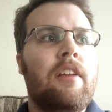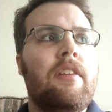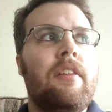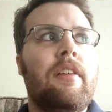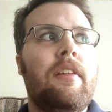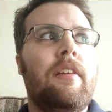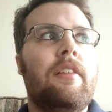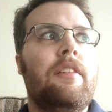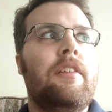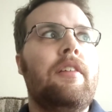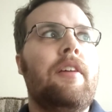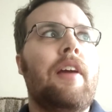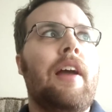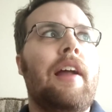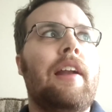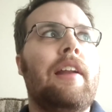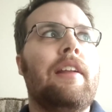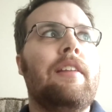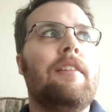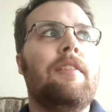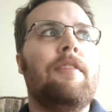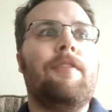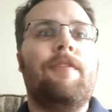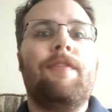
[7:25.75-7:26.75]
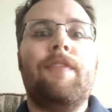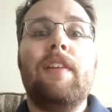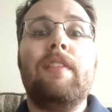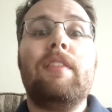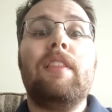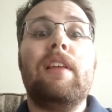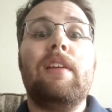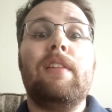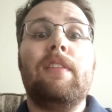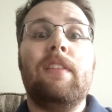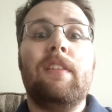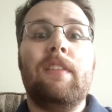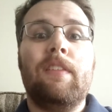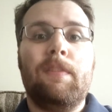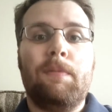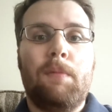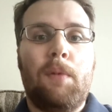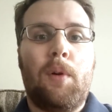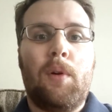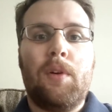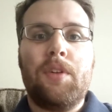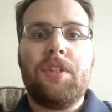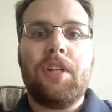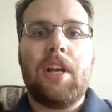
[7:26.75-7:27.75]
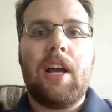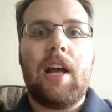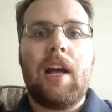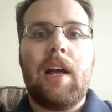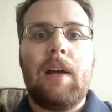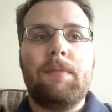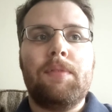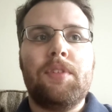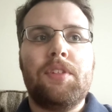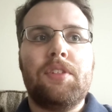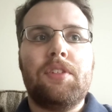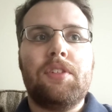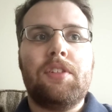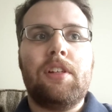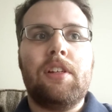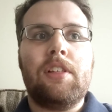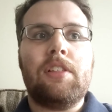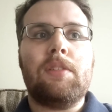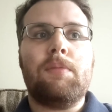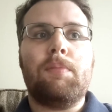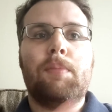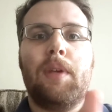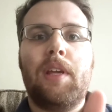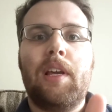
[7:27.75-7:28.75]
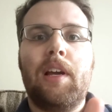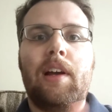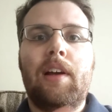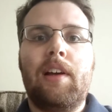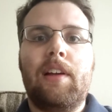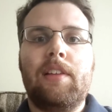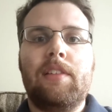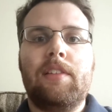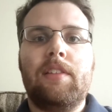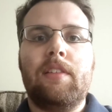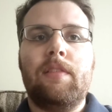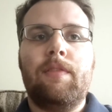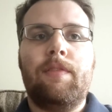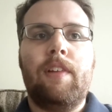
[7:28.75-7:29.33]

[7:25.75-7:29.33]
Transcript: You added 50 more jobs just because